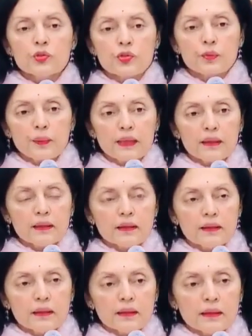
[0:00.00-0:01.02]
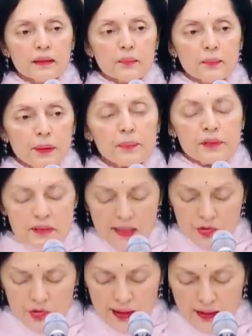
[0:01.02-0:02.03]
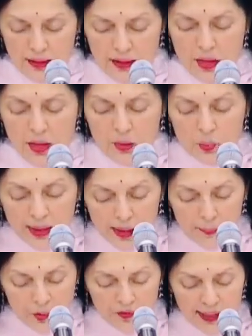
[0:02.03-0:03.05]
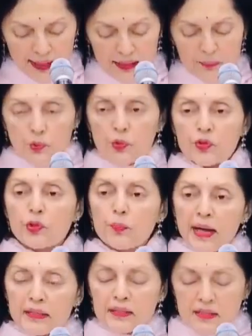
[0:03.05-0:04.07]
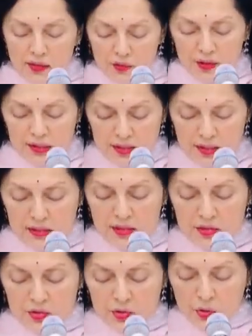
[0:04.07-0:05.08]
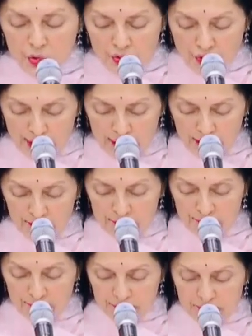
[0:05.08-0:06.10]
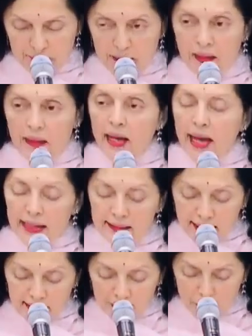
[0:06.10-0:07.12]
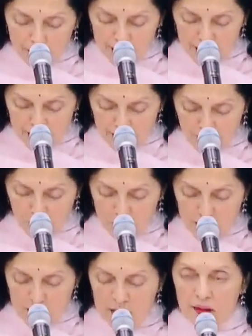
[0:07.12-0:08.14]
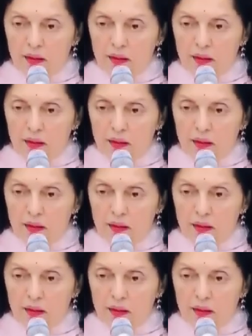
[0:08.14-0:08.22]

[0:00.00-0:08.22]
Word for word: to be people-centric. We are providing both humanitarian assistance to Ukraine and economic support